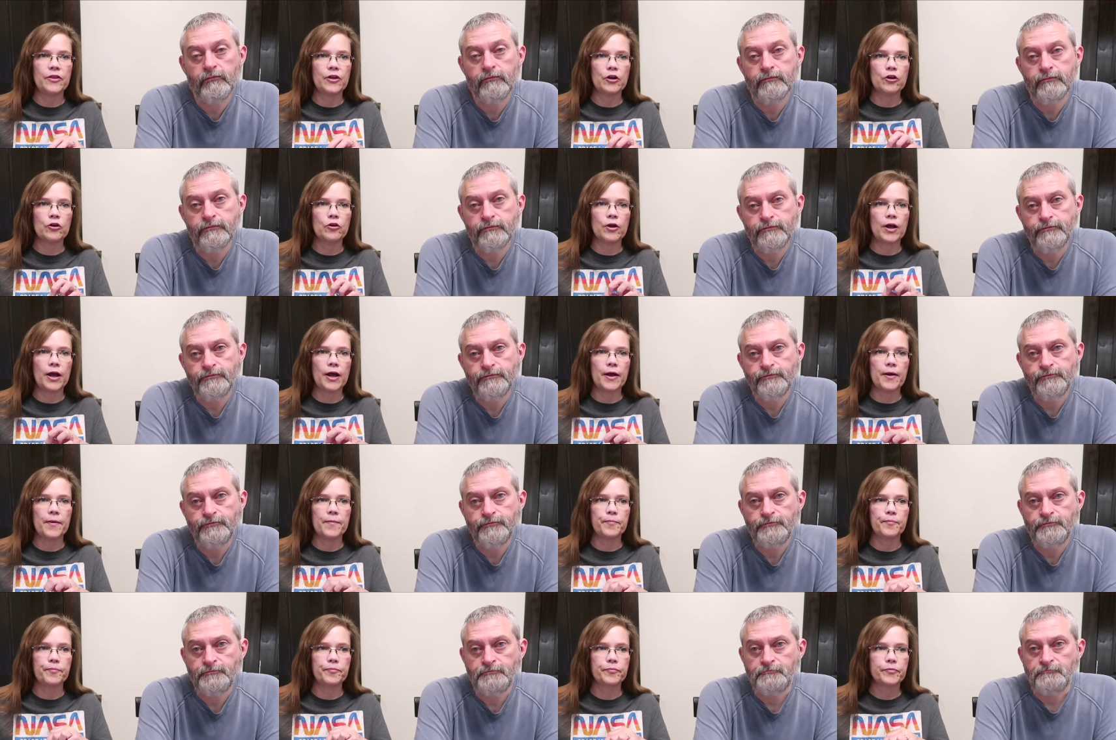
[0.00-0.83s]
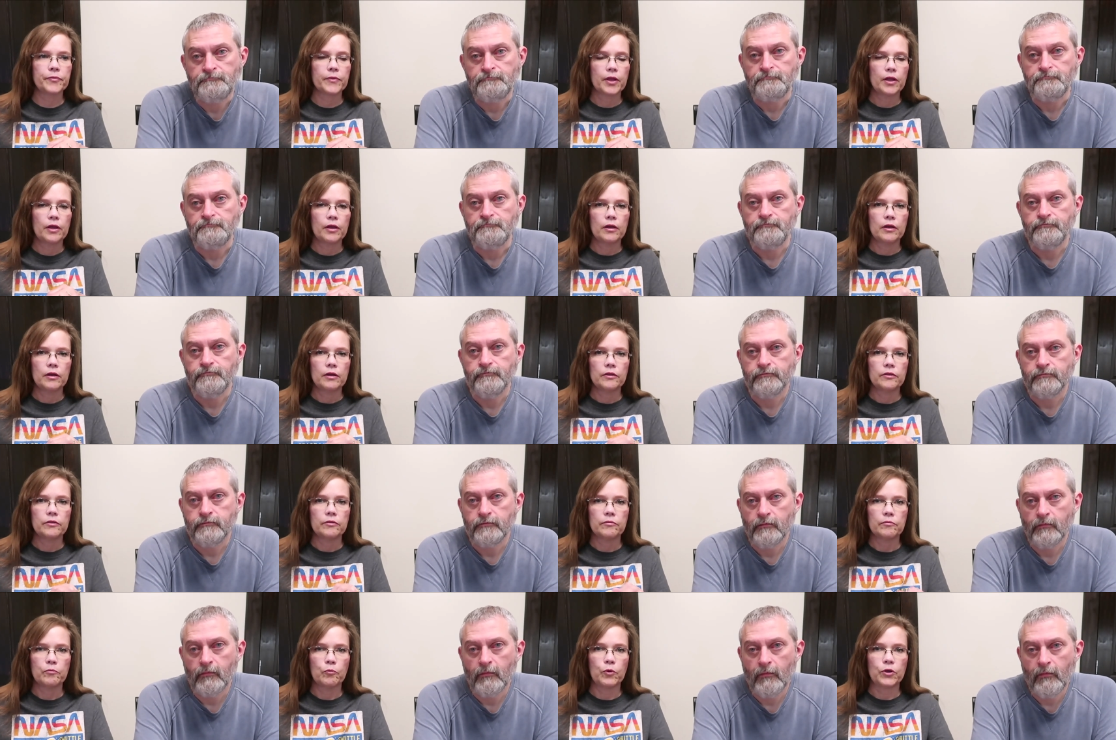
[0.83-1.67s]
Speaker 1: they're um,
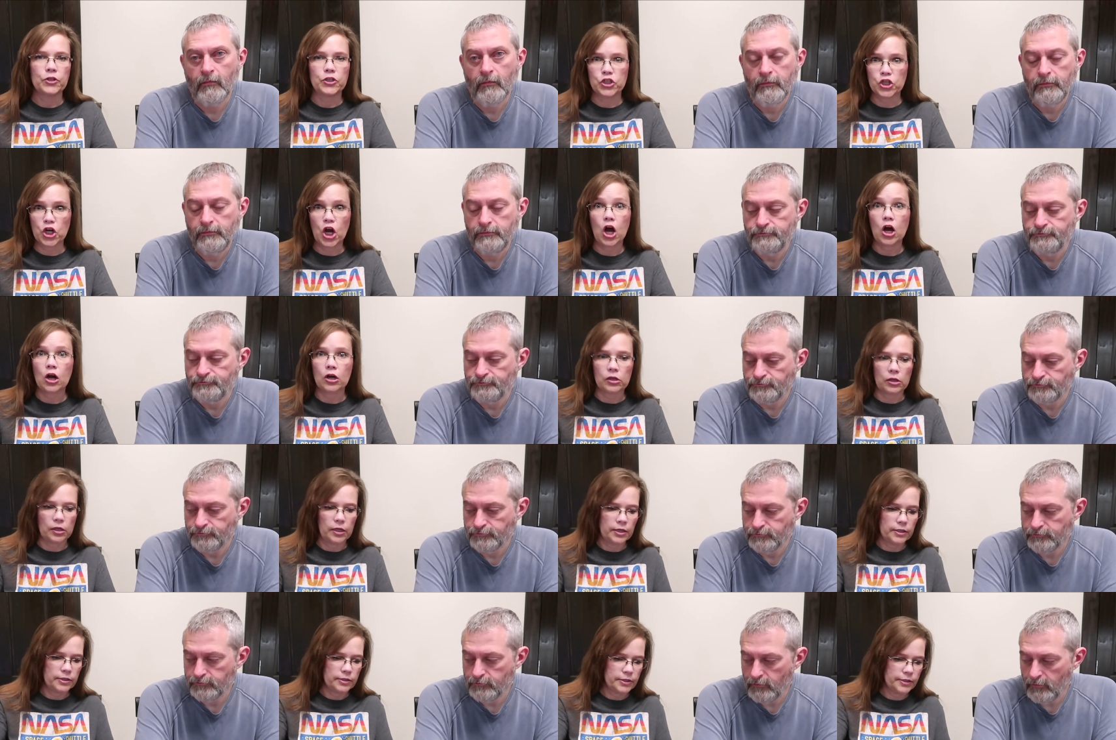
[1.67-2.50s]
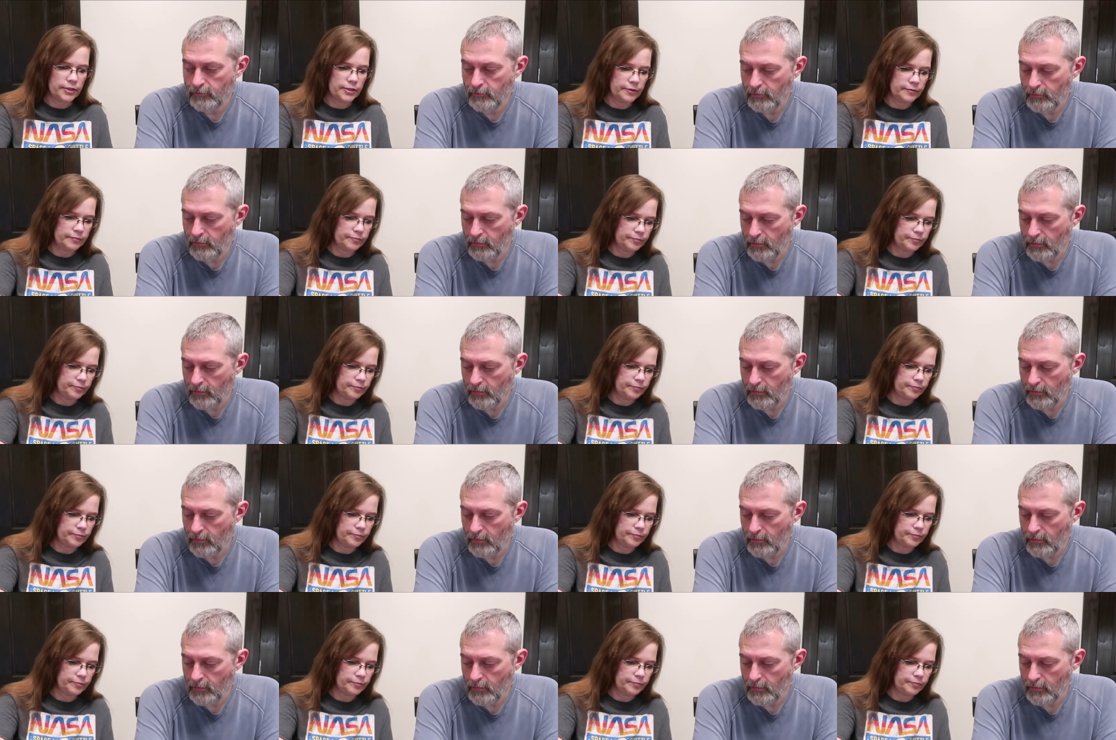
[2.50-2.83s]
with chocolate.